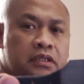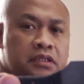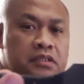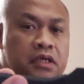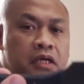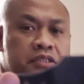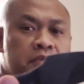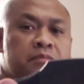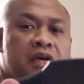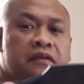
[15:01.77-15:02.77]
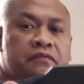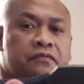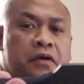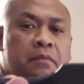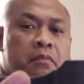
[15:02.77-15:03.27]
It's a custom knife
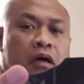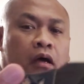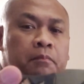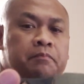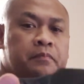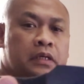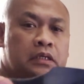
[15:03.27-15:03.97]
from